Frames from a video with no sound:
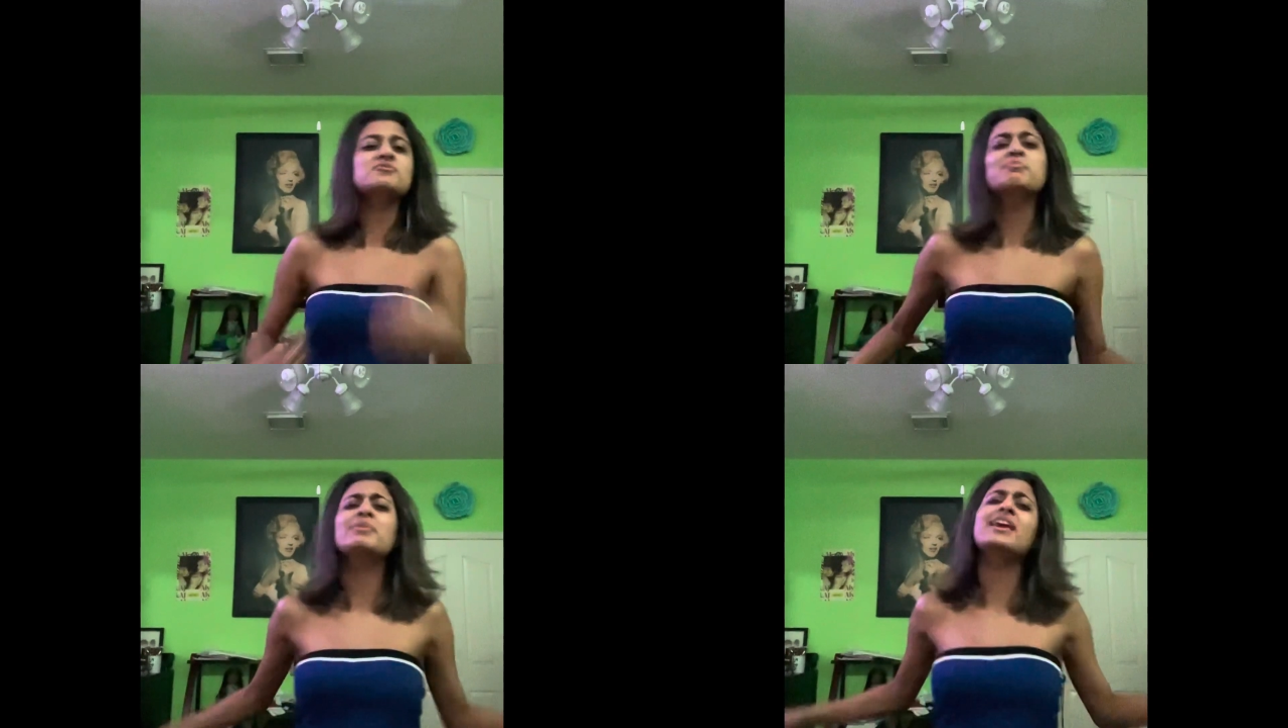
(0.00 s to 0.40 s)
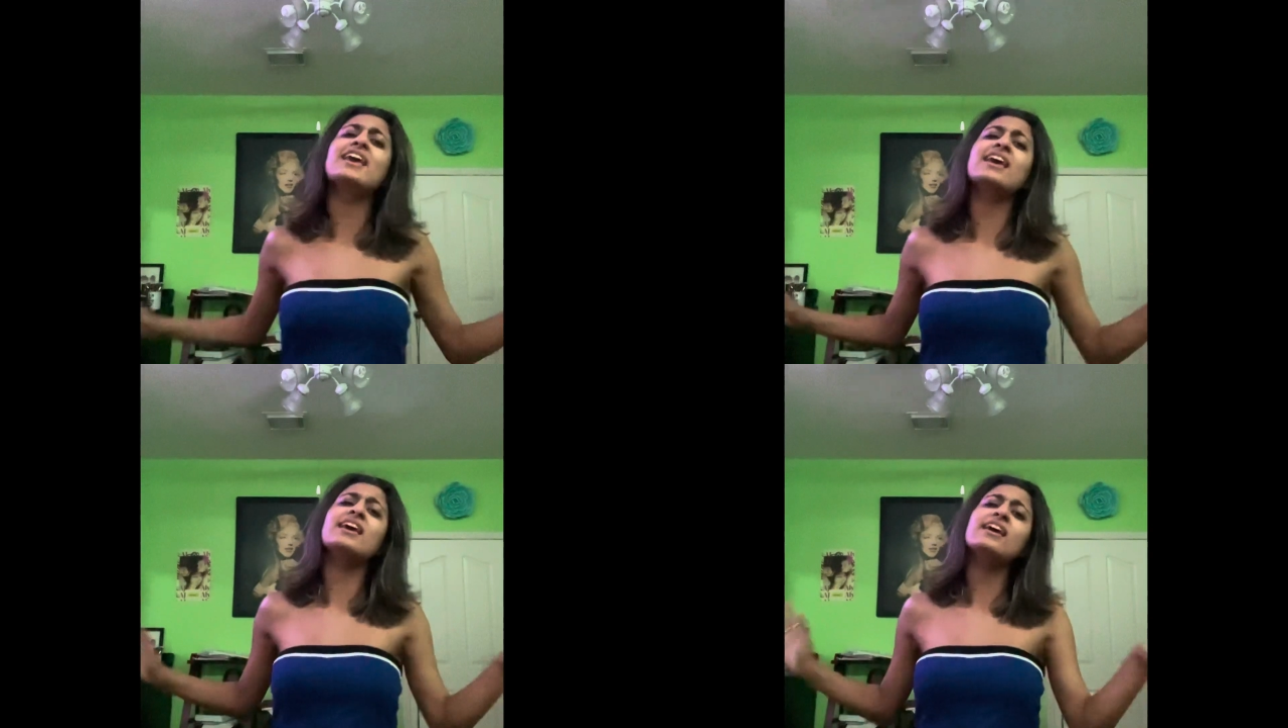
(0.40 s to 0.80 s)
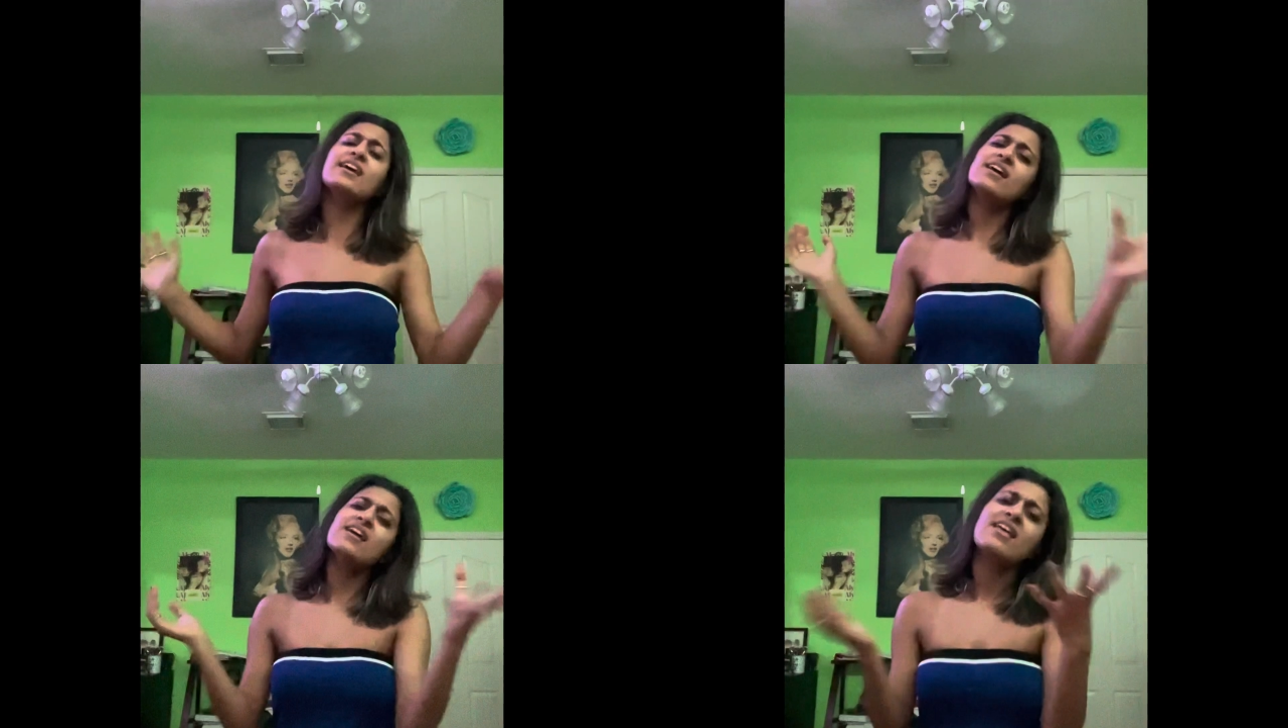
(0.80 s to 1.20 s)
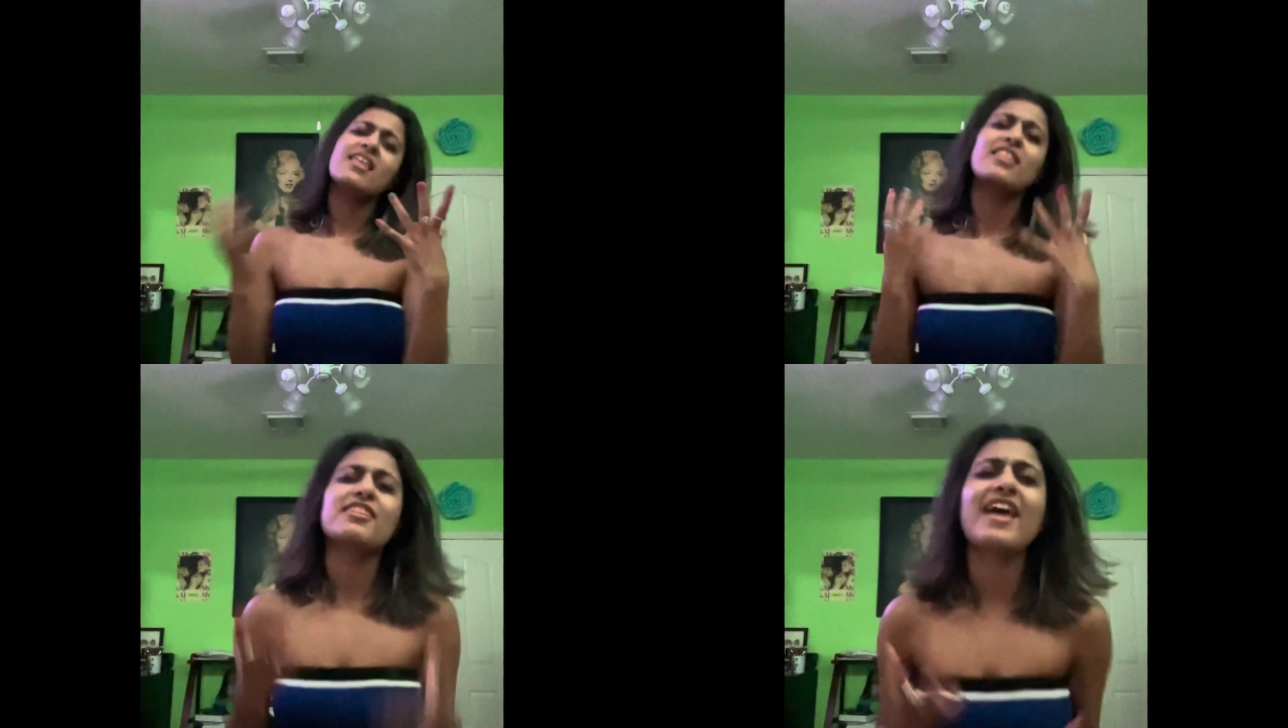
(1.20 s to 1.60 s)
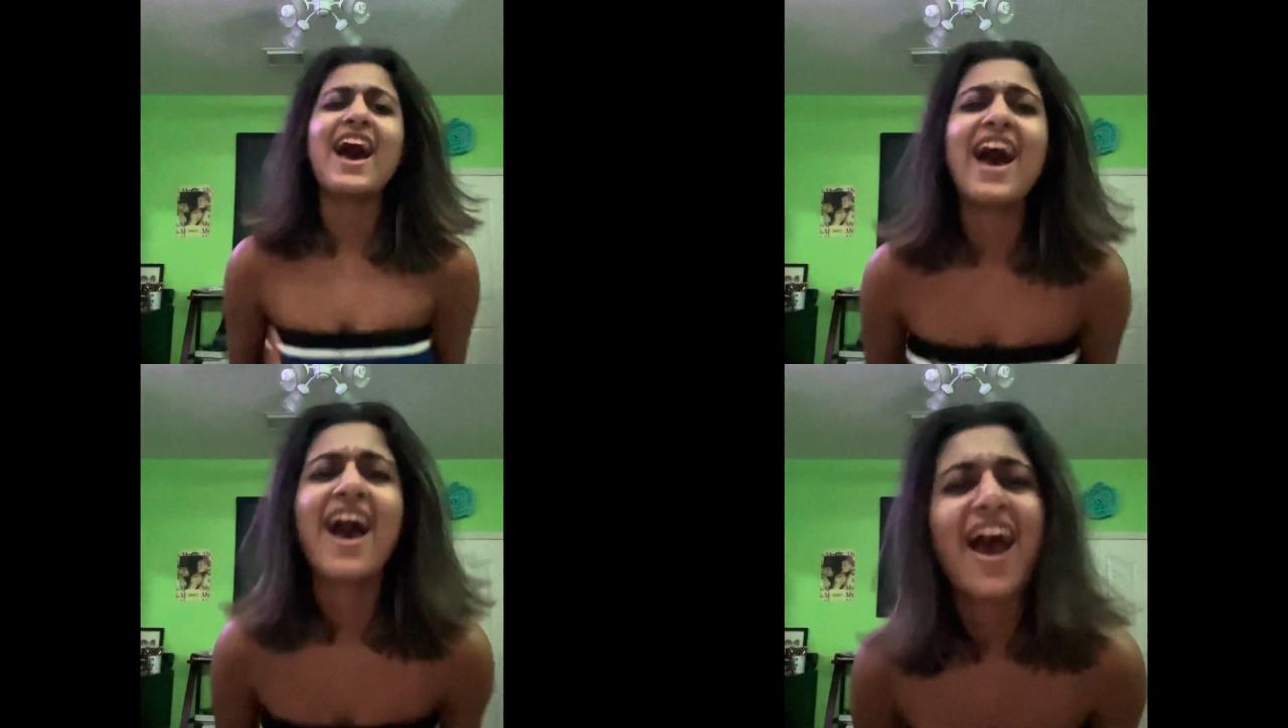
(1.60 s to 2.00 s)
be
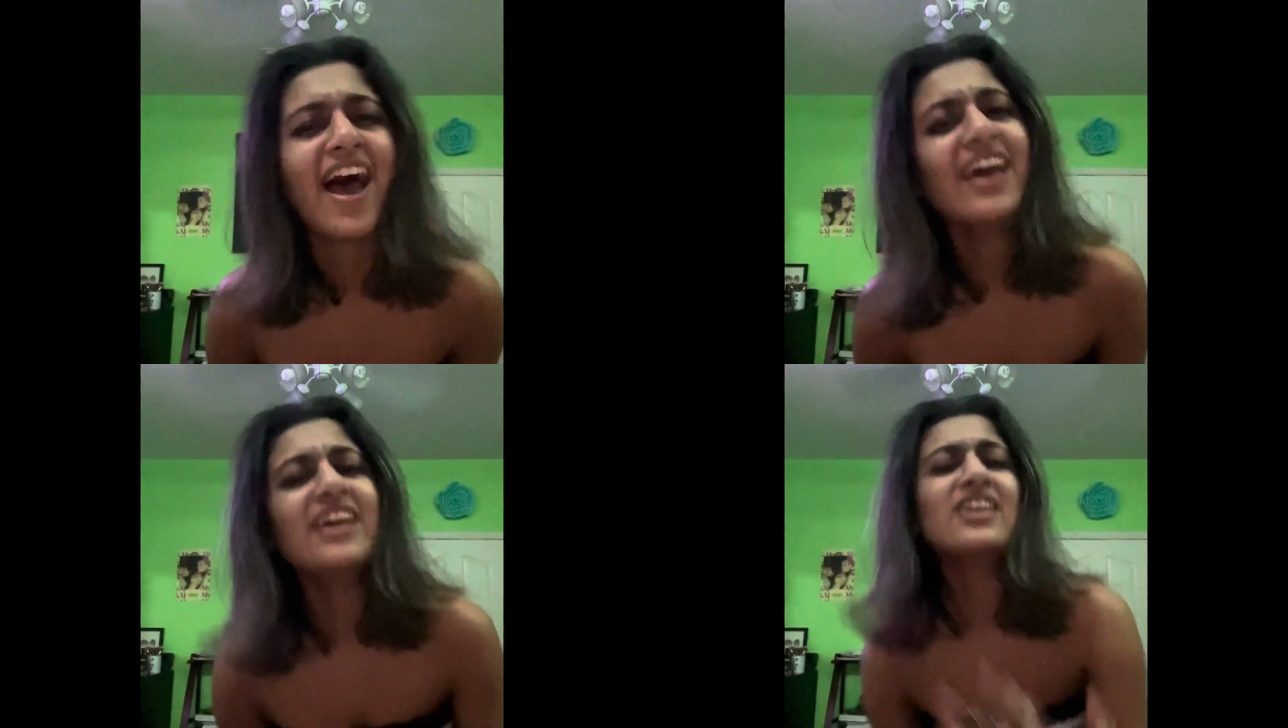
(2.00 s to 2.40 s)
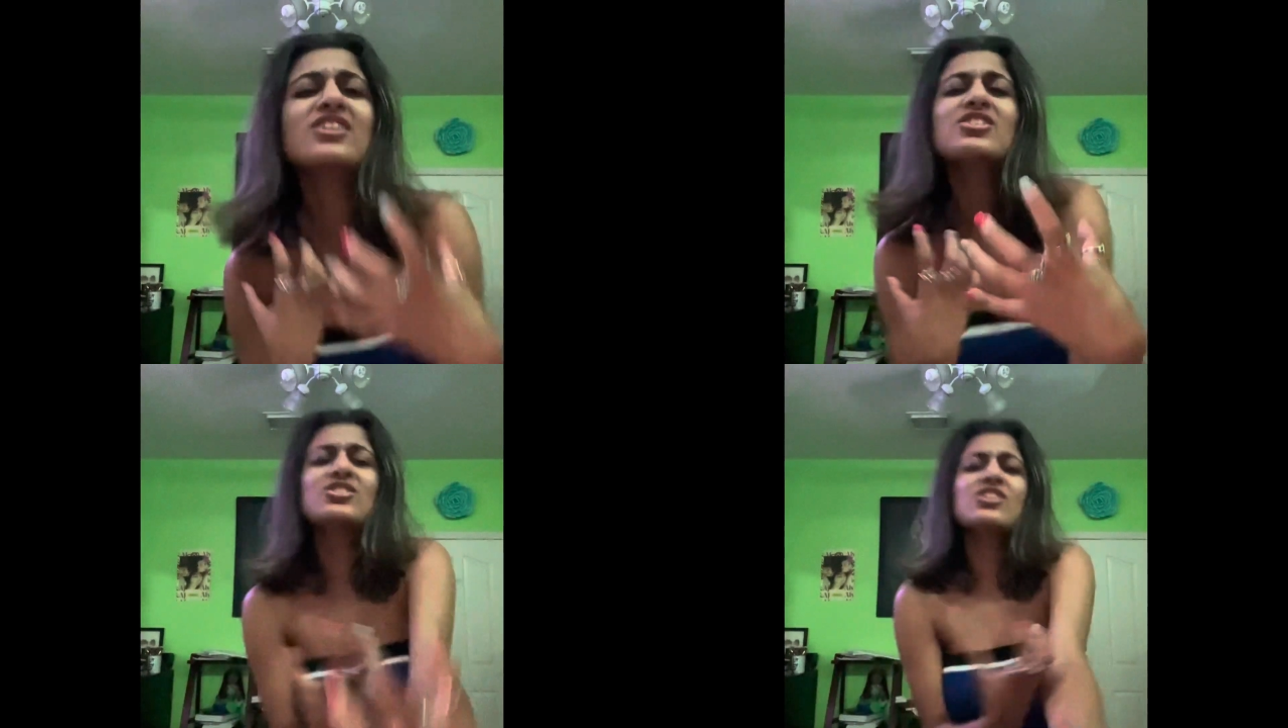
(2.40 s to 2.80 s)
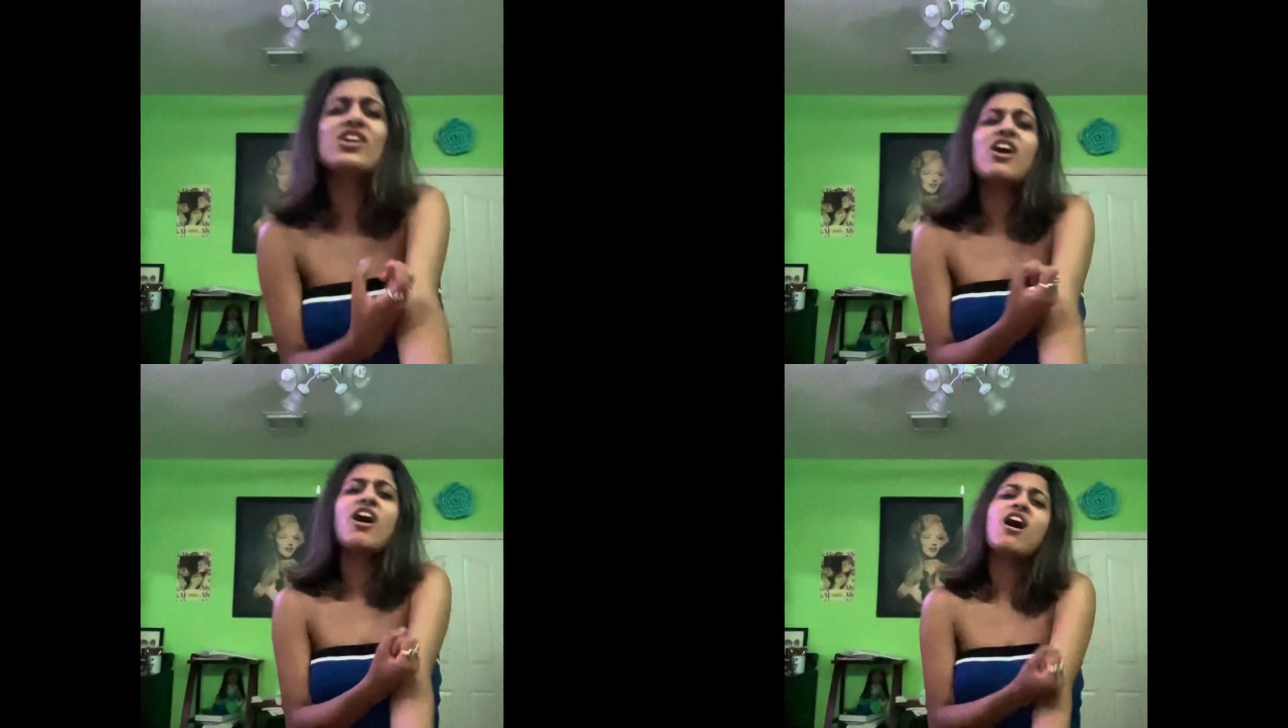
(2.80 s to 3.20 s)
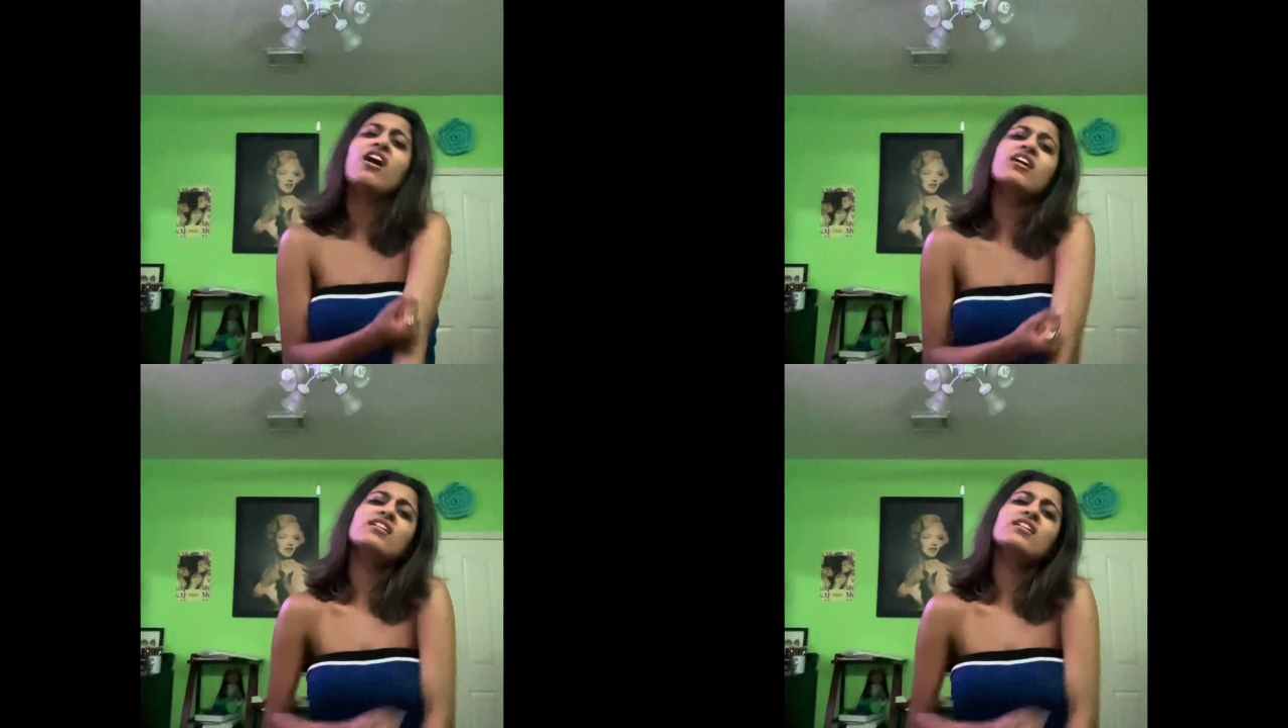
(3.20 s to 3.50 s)
that girl